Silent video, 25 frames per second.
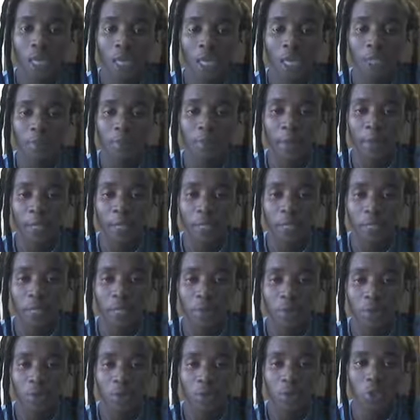
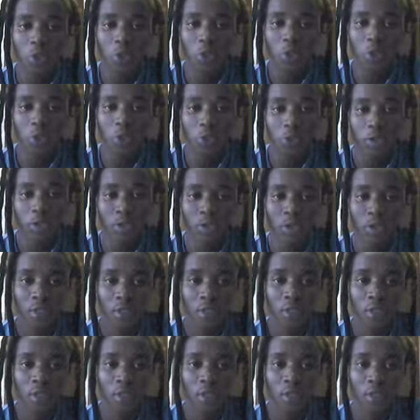expression using
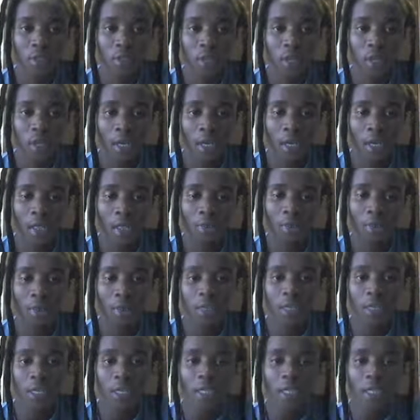words. A.
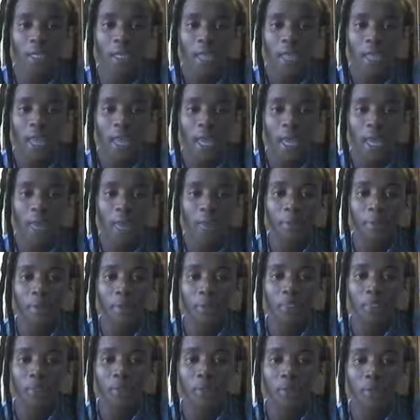B. A
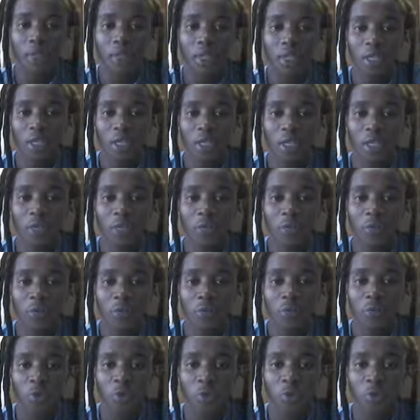particular system
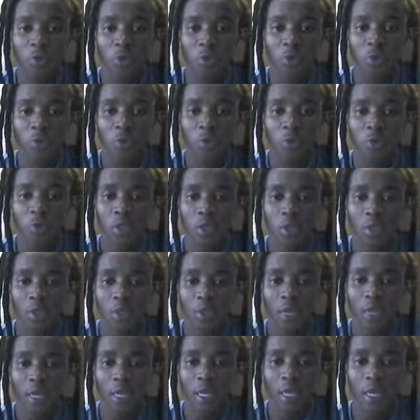of words used
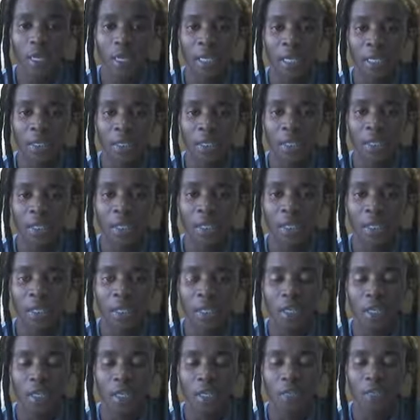by a
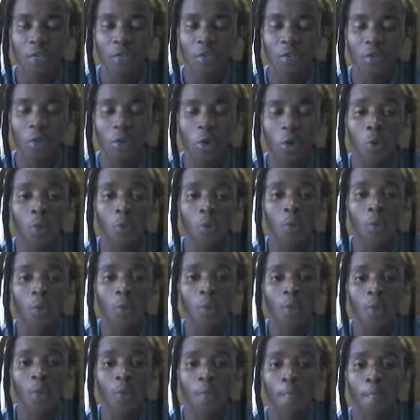nation or
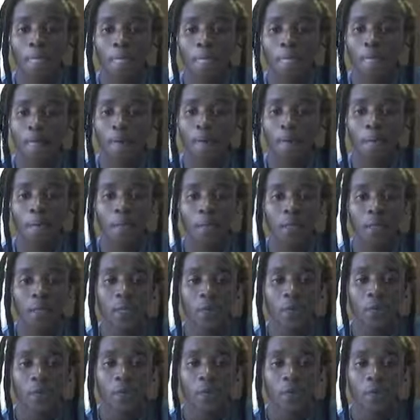
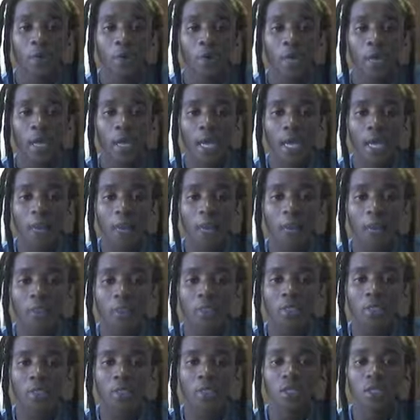people. A
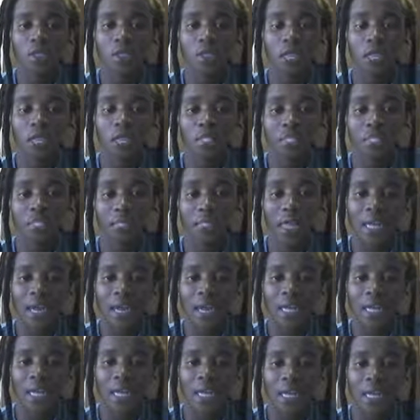particular
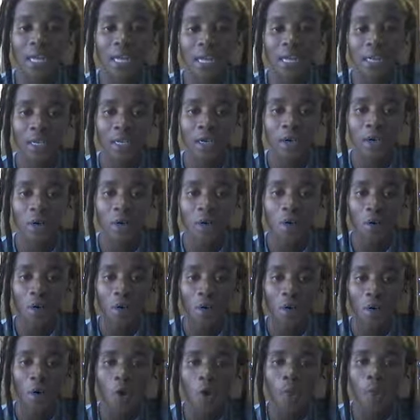style
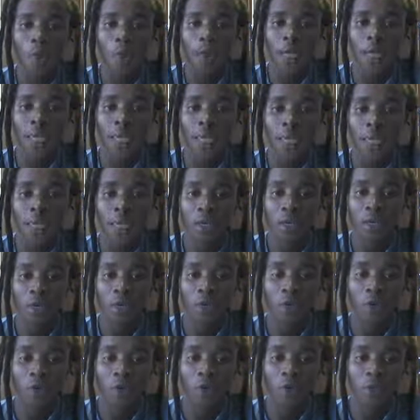or manner
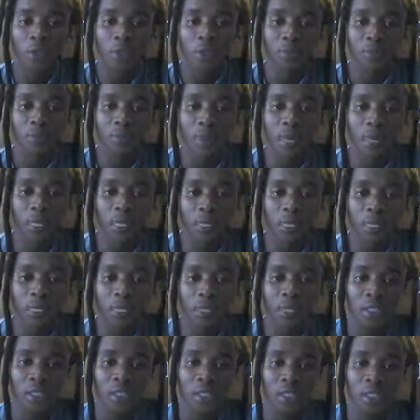or
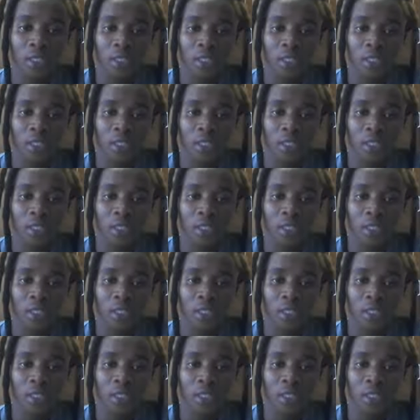expression.